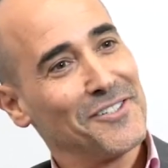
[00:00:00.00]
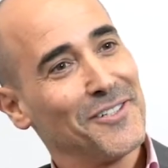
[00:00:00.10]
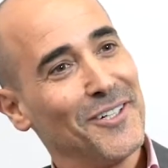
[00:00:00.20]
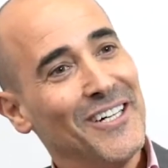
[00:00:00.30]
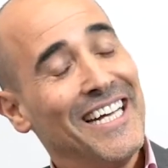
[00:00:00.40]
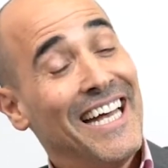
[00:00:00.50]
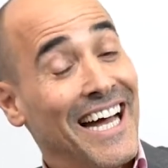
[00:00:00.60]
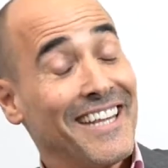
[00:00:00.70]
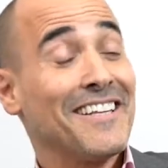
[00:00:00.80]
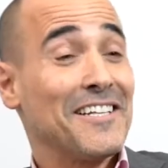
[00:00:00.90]
So
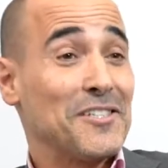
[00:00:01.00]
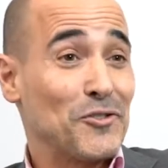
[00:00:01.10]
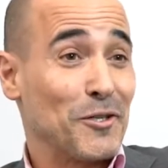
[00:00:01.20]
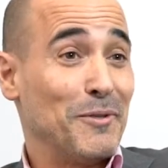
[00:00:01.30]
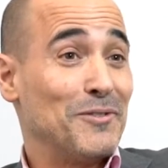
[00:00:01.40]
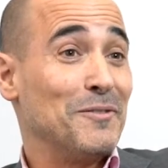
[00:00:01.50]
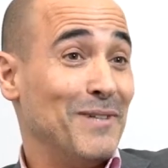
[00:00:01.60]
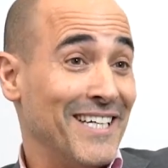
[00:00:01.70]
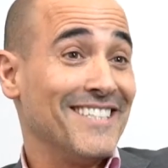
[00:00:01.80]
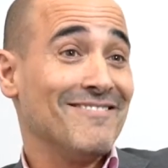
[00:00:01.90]
I think that's a tribute to
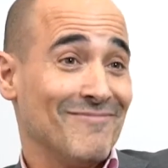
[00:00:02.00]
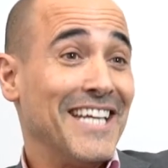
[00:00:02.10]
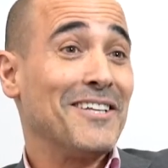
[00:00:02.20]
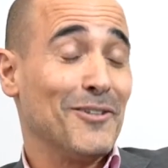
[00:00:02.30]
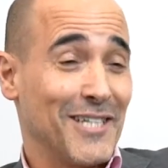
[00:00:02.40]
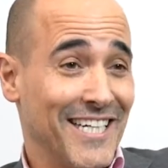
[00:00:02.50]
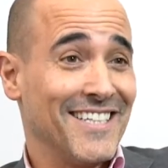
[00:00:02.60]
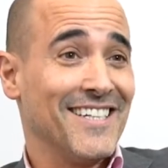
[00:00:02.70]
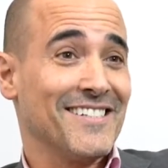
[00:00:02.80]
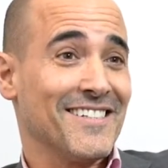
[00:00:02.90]
being
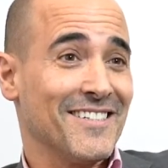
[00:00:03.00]
Italo-Canadese.